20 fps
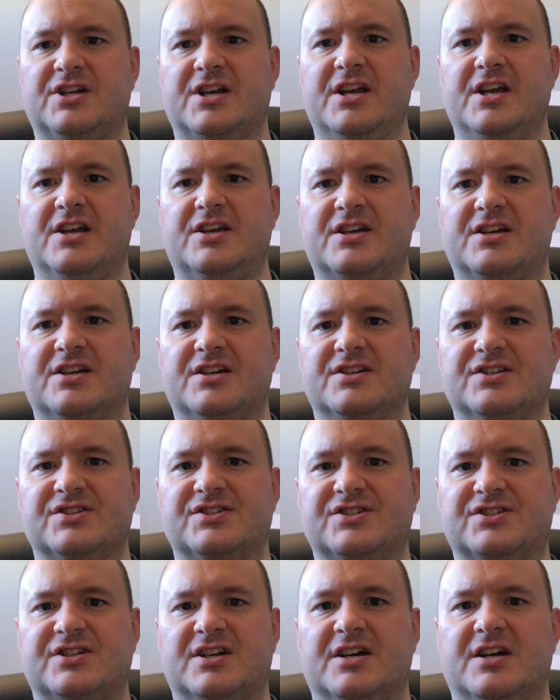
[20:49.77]
take
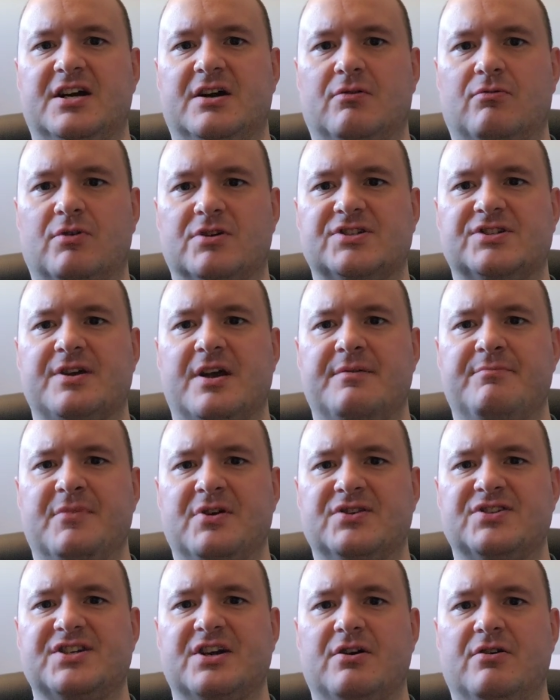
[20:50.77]
his uh,
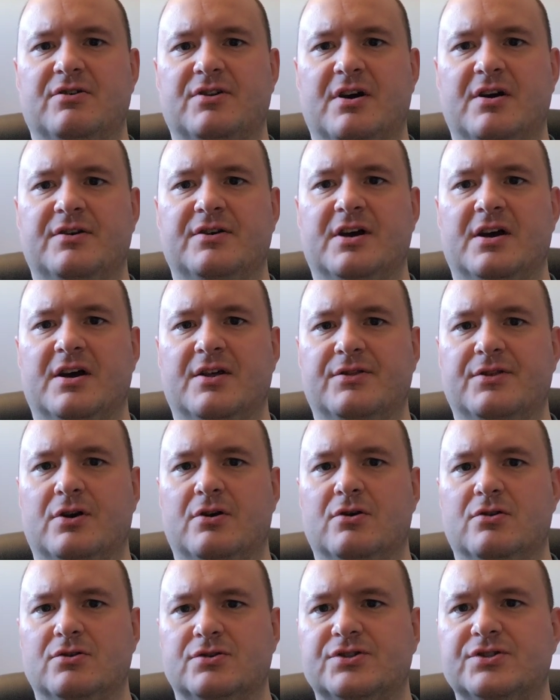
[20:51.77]
resentments out on uh,
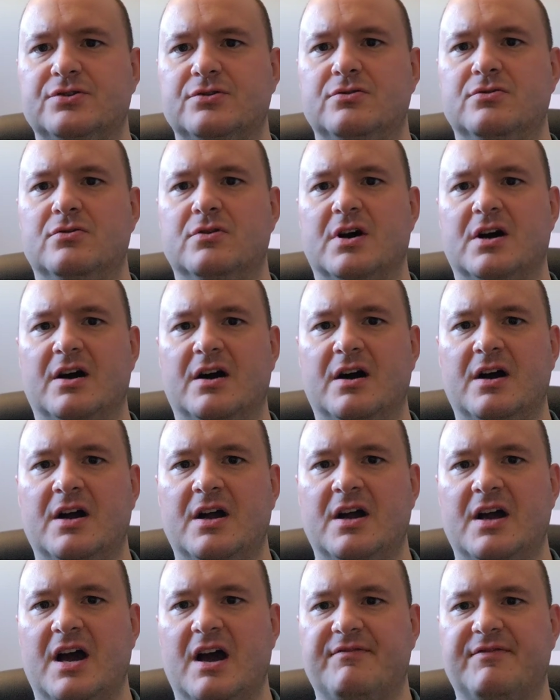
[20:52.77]
those who uh,
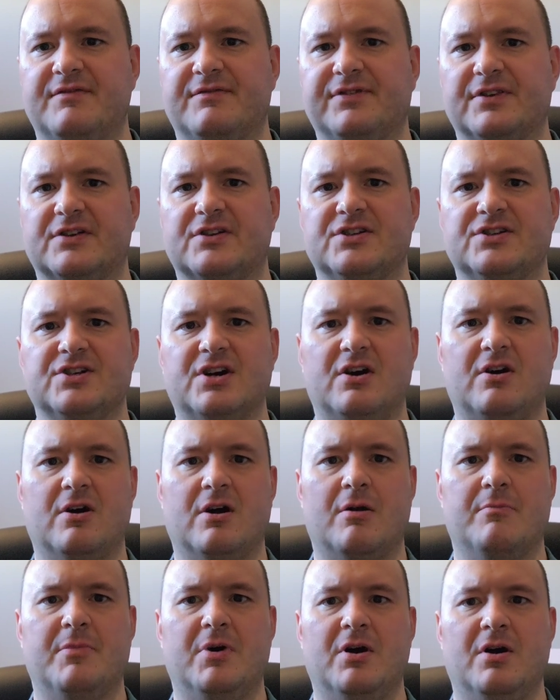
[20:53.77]
have inflicted
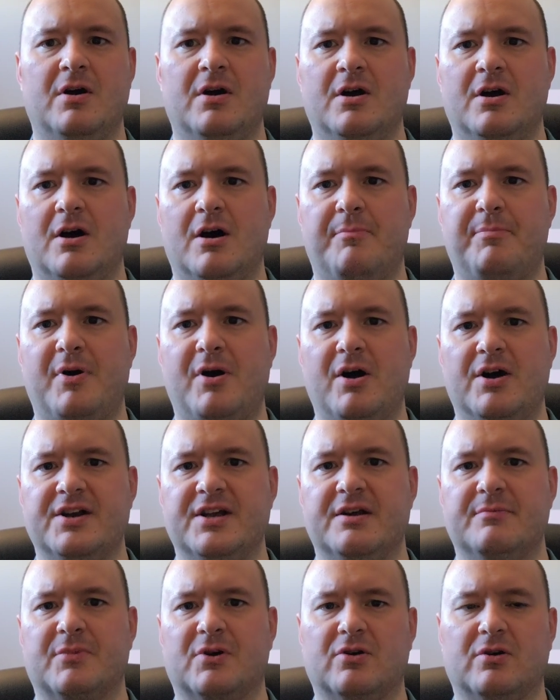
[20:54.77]
harm
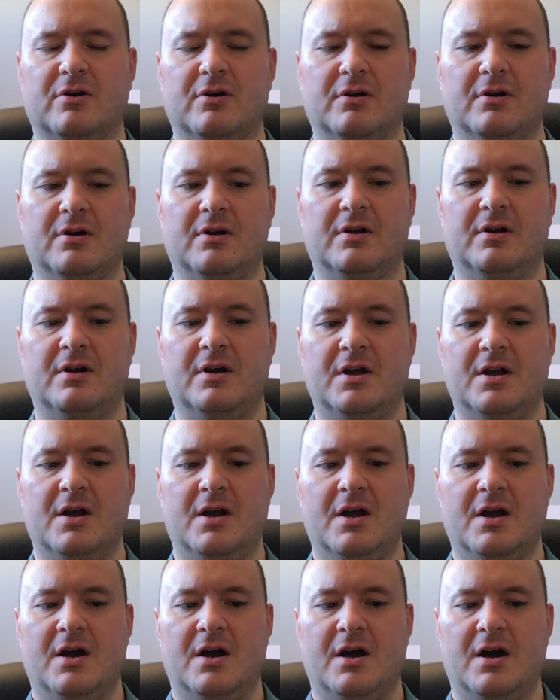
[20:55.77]
upon him or her.
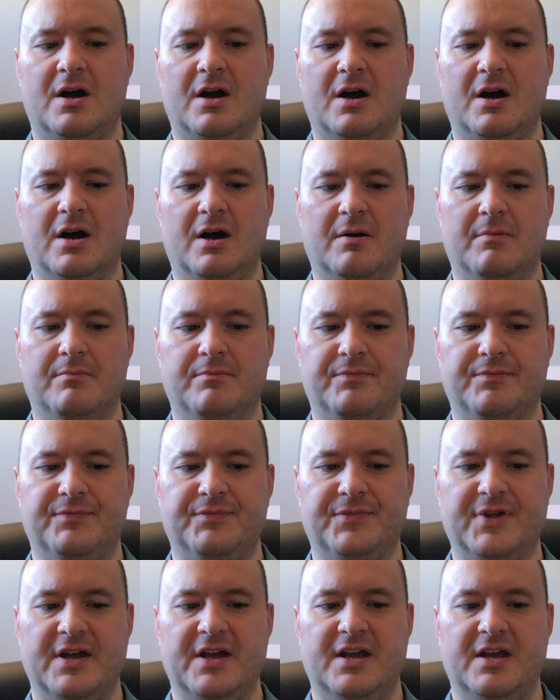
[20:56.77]

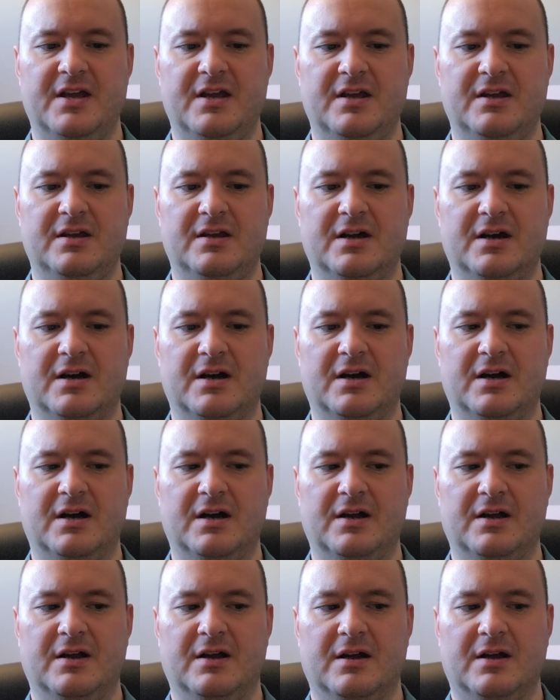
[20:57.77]
Um, they
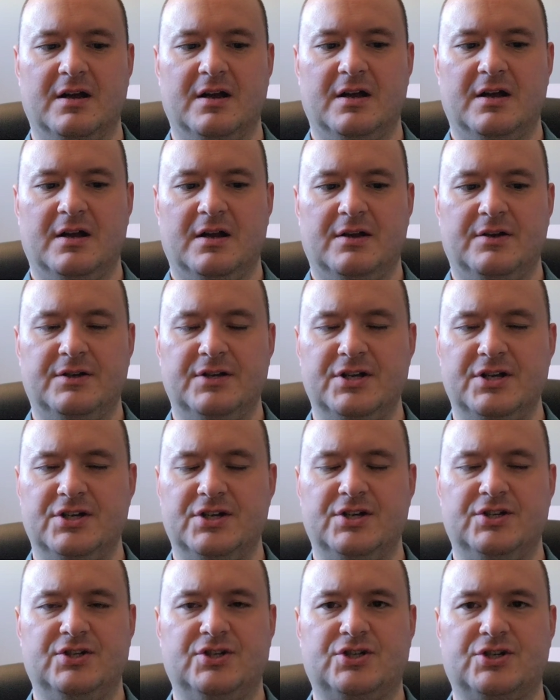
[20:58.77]
uh,
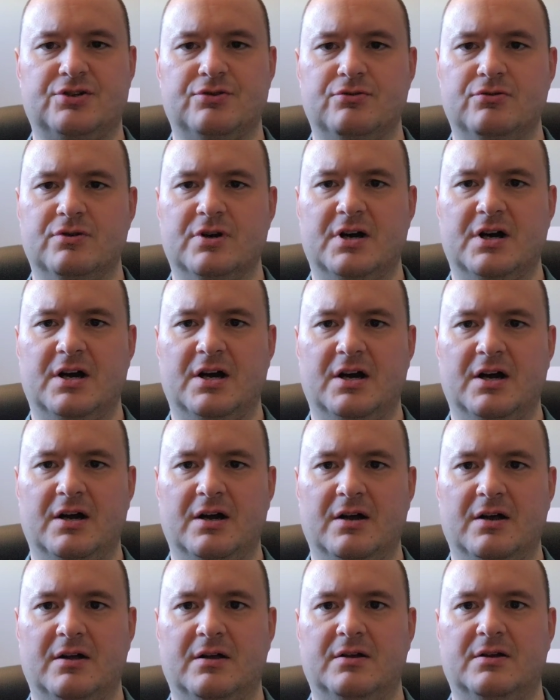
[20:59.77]
need to
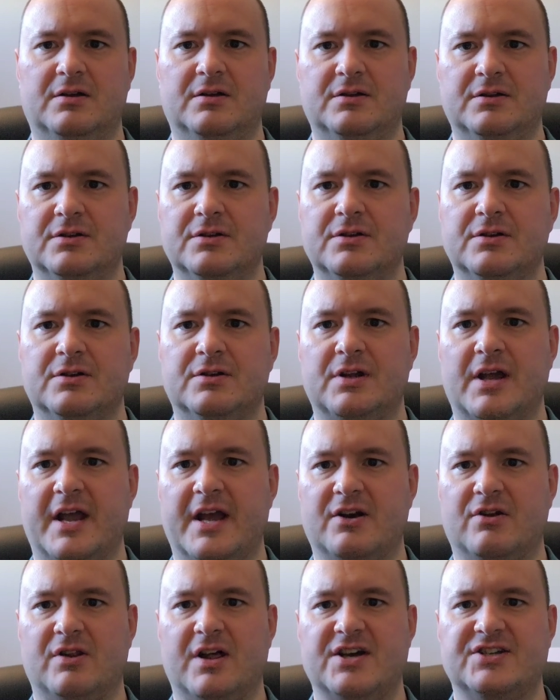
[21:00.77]
uh,
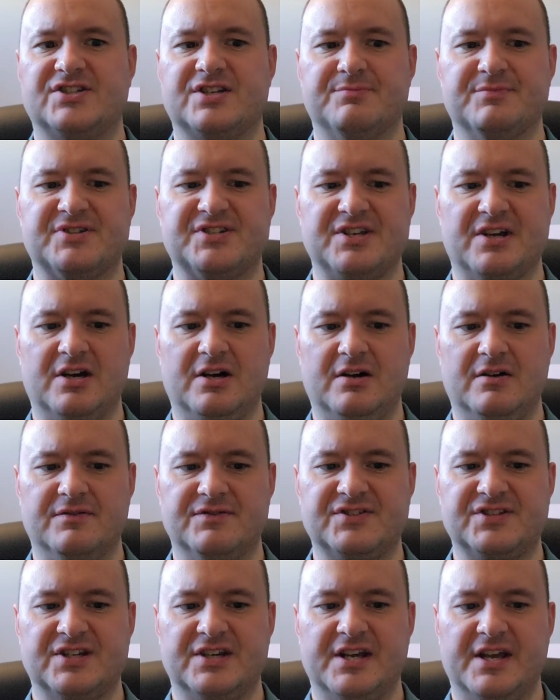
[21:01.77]
analyze
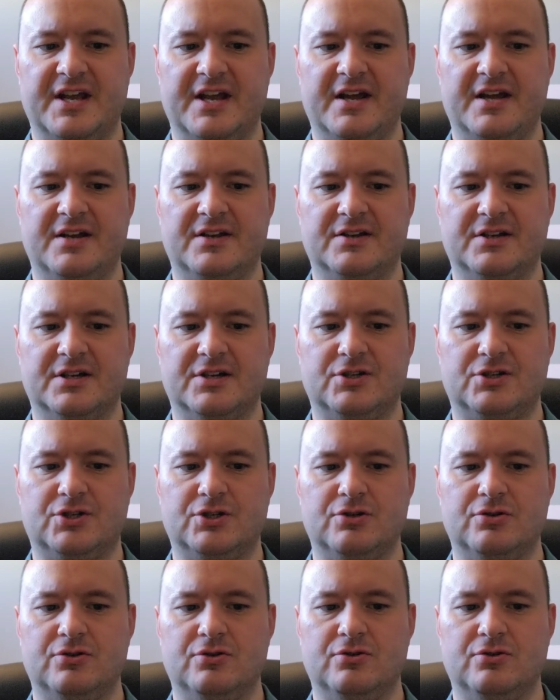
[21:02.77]
themselves and